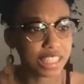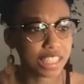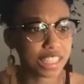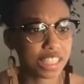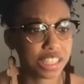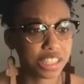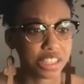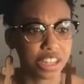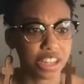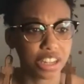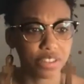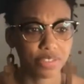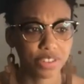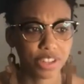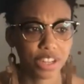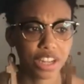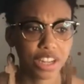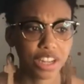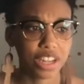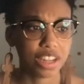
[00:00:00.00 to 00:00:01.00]
and stuff.
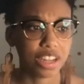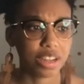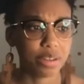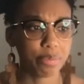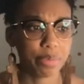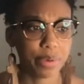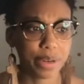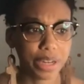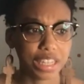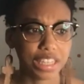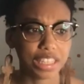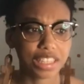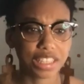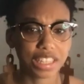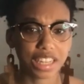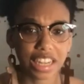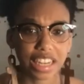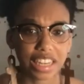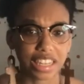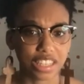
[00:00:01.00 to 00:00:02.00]
But it's
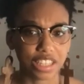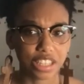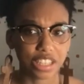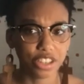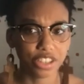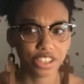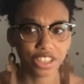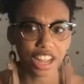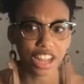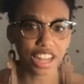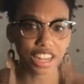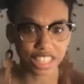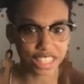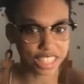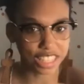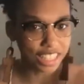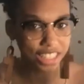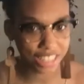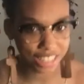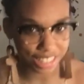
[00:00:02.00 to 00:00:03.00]
like, you're not
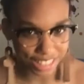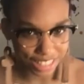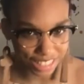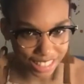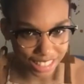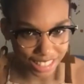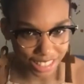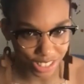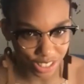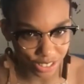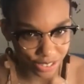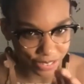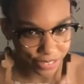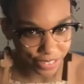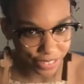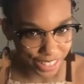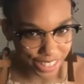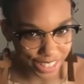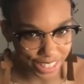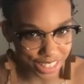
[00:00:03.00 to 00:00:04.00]
listening to
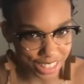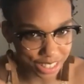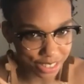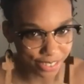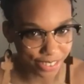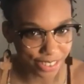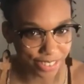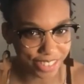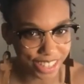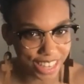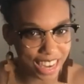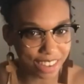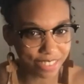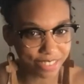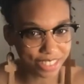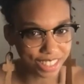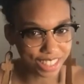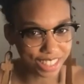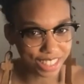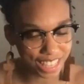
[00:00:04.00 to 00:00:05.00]
what these women have
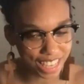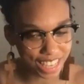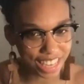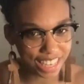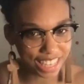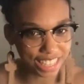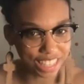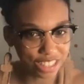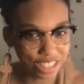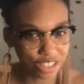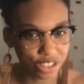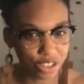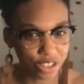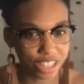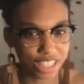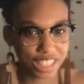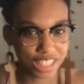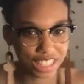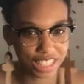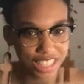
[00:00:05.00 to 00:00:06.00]
to say. You know,
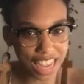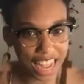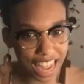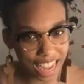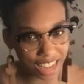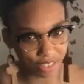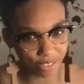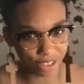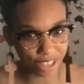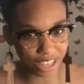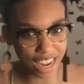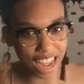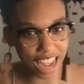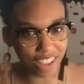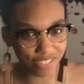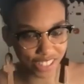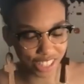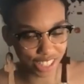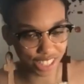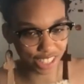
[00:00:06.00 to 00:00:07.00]
it's sad what
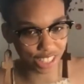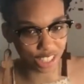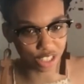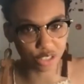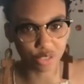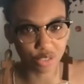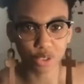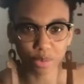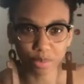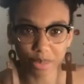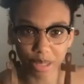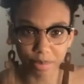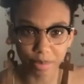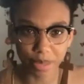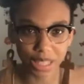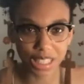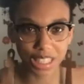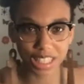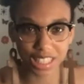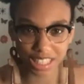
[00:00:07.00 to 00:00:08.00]
happened to this woman,
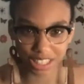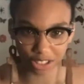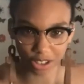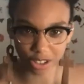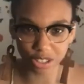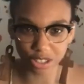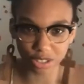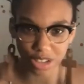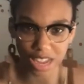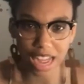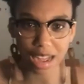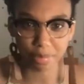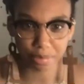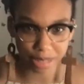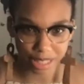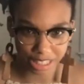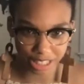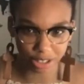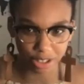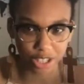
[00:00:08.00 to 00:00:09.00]
but this is also
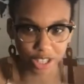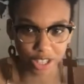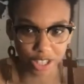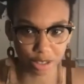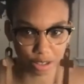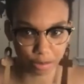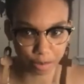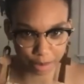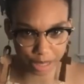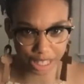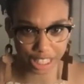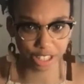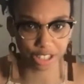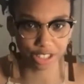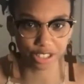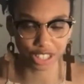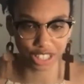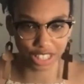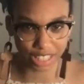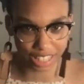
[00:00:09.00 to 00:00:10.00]
happening on a bigger
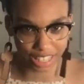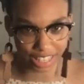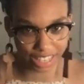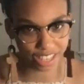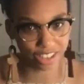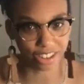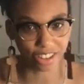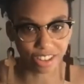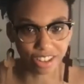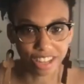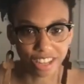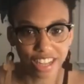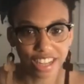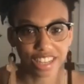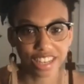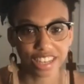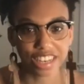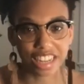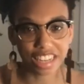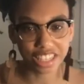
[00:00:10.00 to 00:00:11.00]
scale.
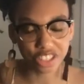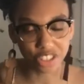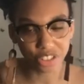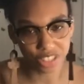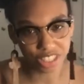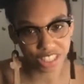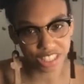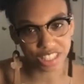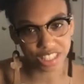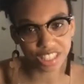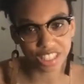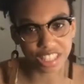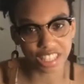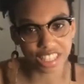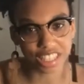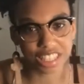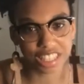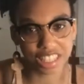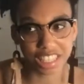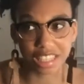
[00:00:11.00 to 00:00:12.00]
Like you need to
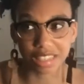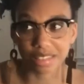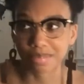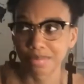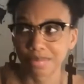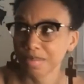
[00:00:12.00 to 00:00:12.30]
listen.